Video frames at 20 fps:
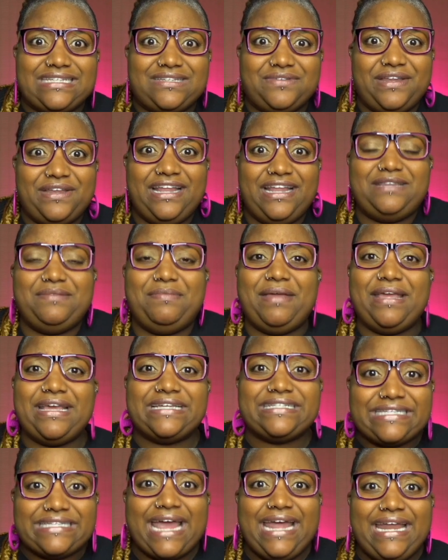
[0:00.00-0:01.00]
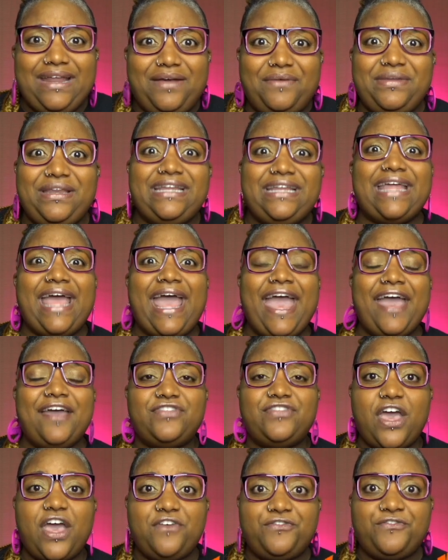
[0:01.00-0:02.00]
We need to be excited. We need to have
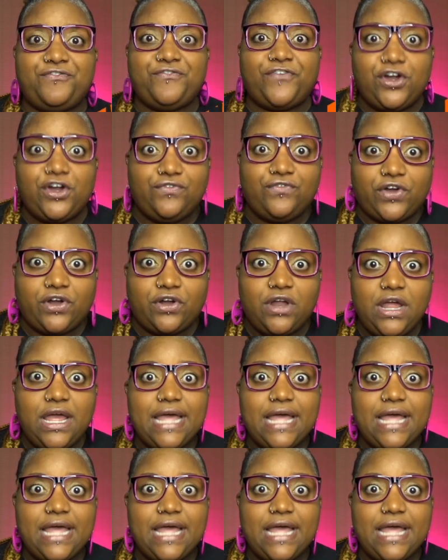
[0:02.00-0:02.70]
that fervor.